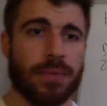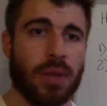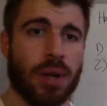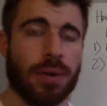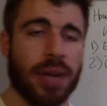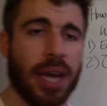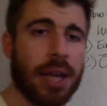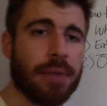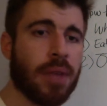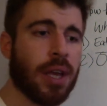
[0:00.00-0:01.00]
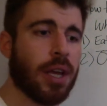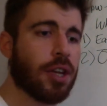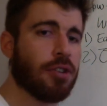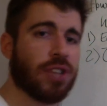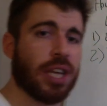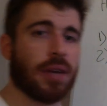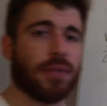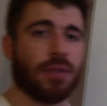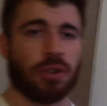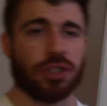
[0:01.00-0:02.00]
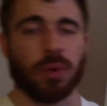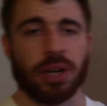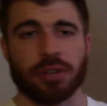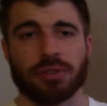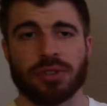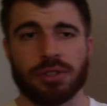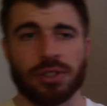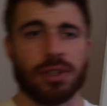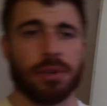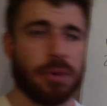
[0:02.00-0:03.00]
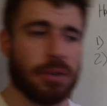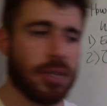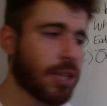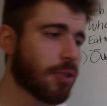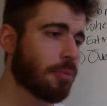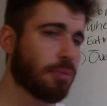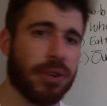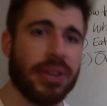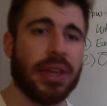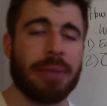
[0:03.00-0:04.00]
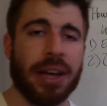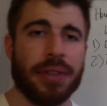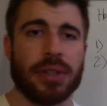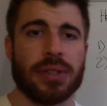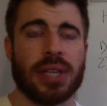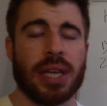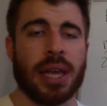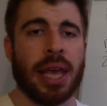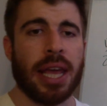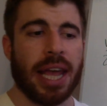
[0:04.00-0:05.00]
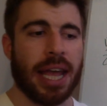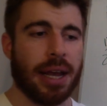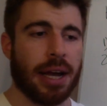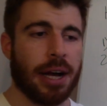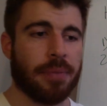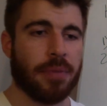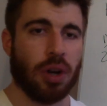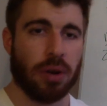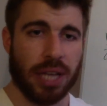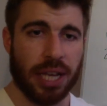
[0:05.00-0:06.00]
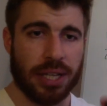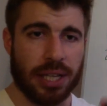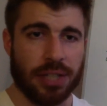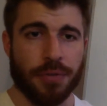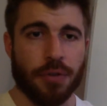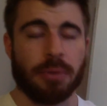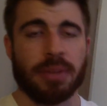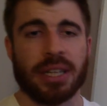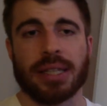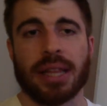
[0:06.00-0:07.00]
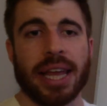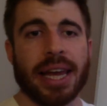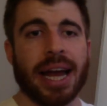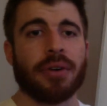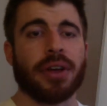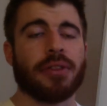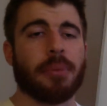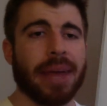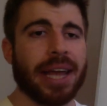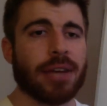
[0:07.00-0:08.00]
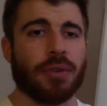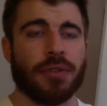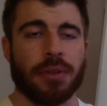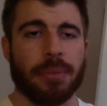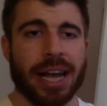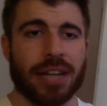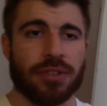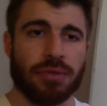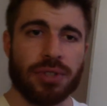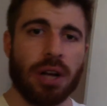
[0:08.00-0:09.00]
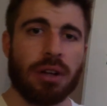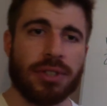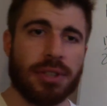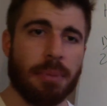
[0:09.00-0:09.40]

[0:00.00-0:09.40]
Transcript: Okay, using, of course, you want to use those the particular breathing methods and and uh, you know, as, as the formula is laid out in the manual for the max results.